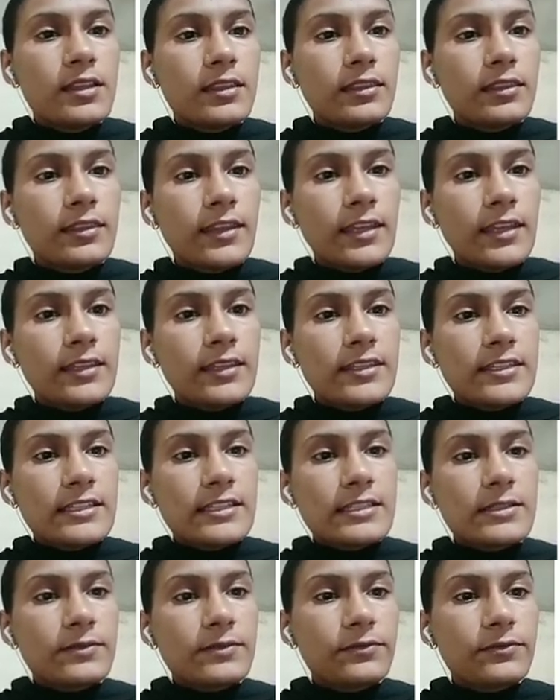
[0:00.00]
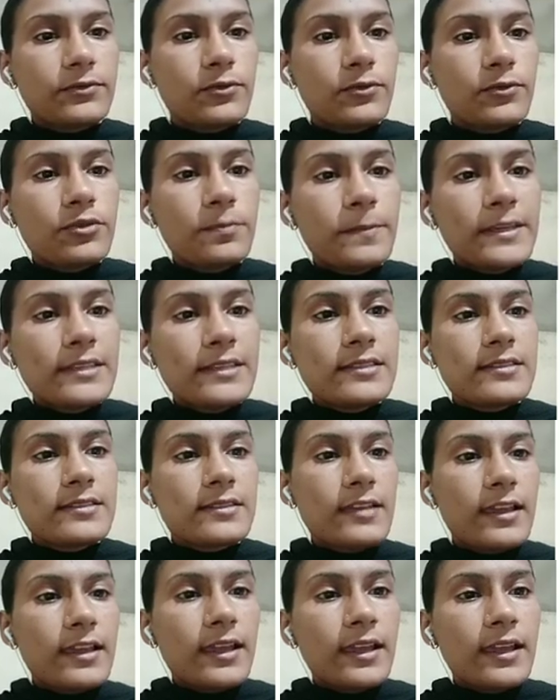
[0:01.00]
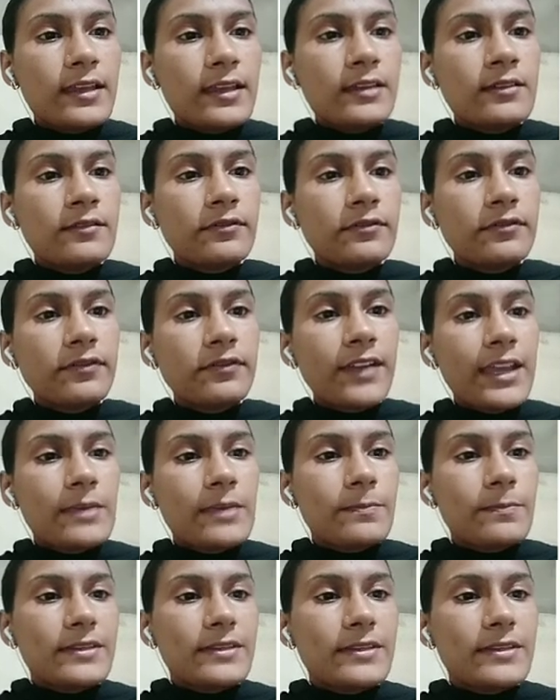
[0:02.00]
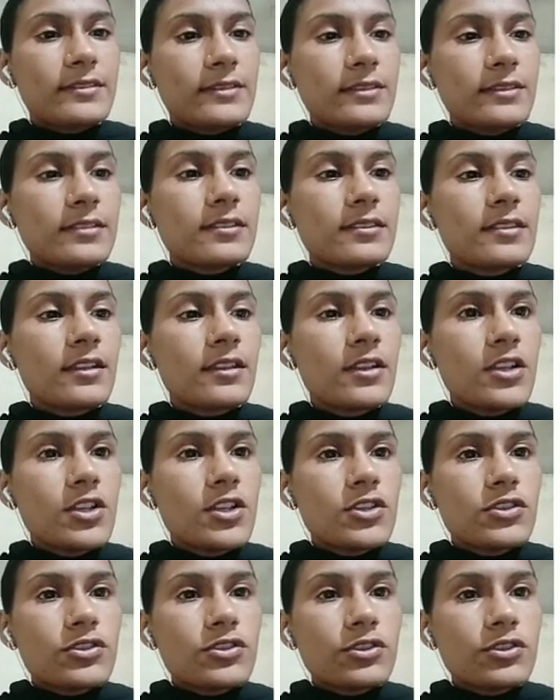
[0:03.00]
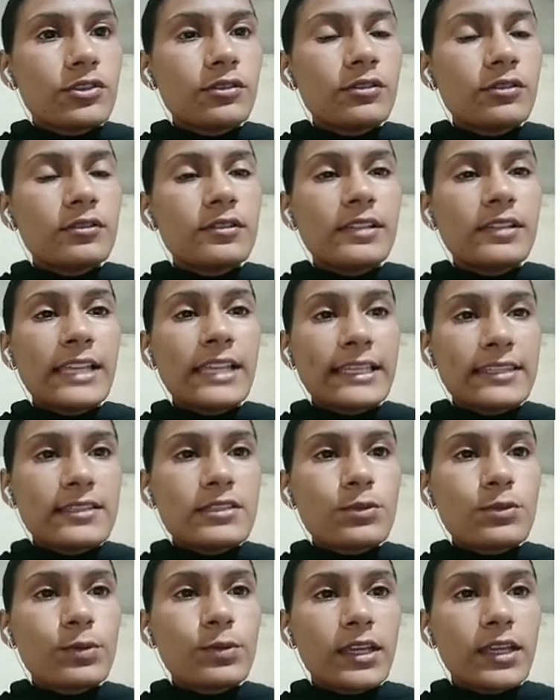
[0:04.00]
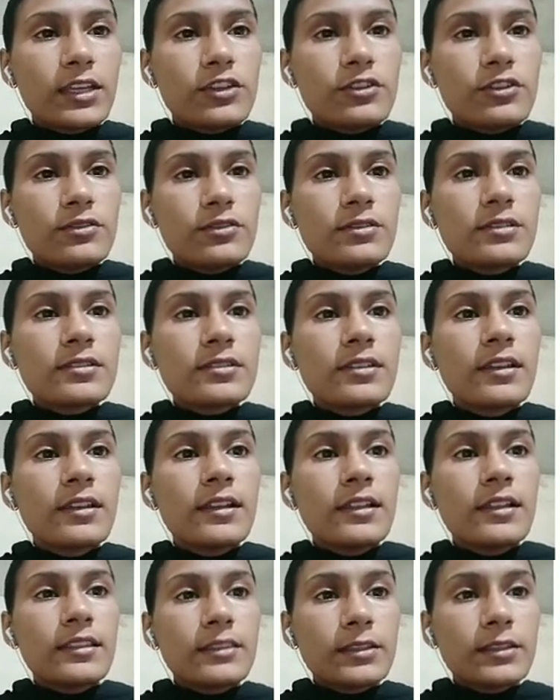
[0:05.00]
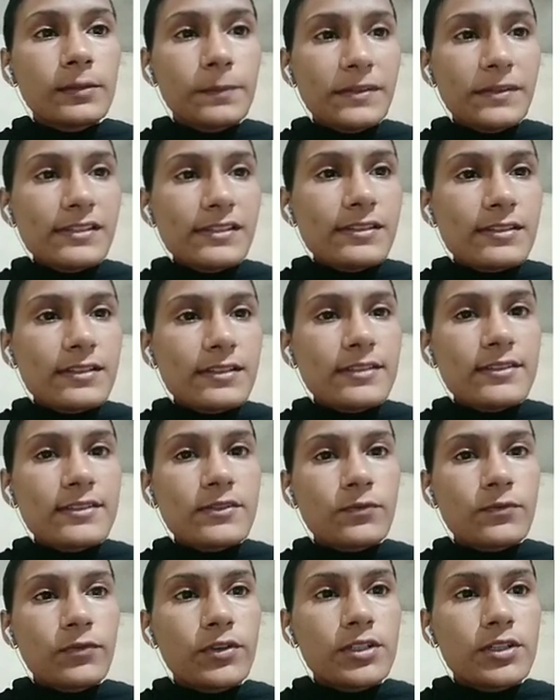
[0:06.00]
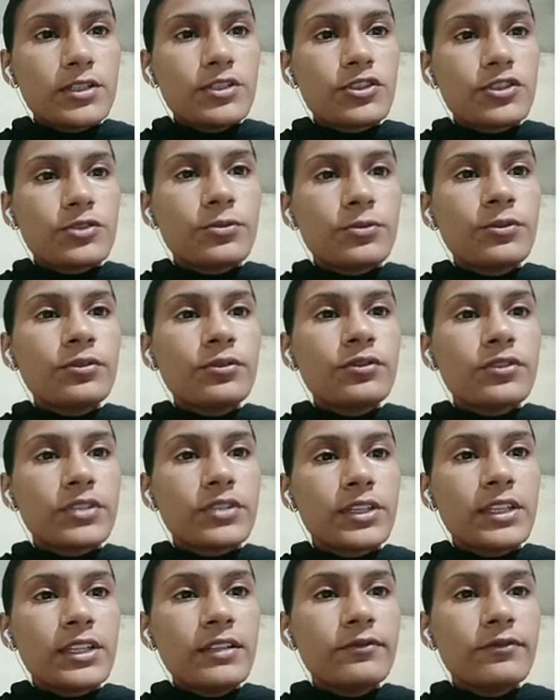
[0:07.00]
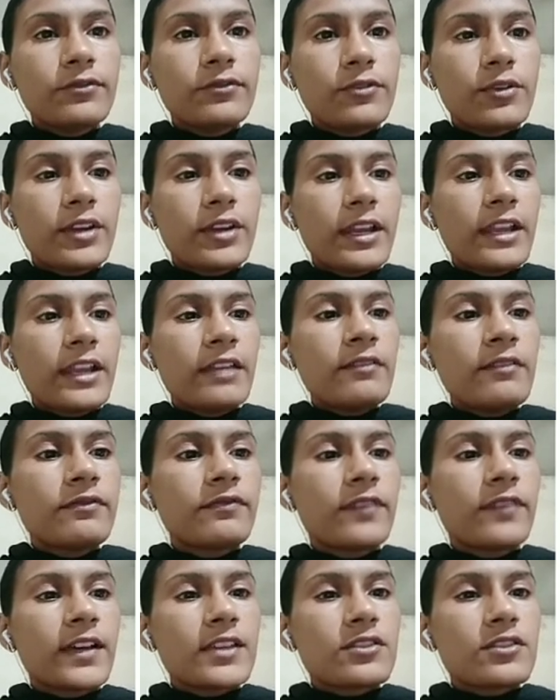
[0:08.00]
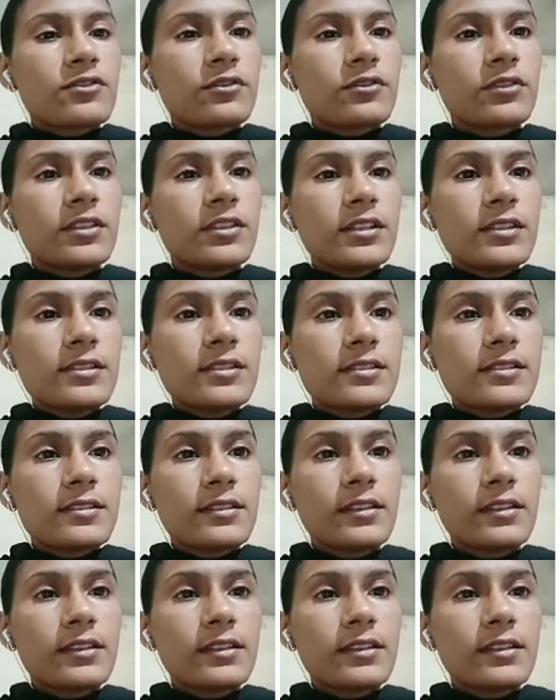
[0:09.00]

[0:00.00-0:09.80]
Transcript: then this 4 piece and 5 pieces. So like this we can use the pieces 1, 2, 3, 4 and 5. So this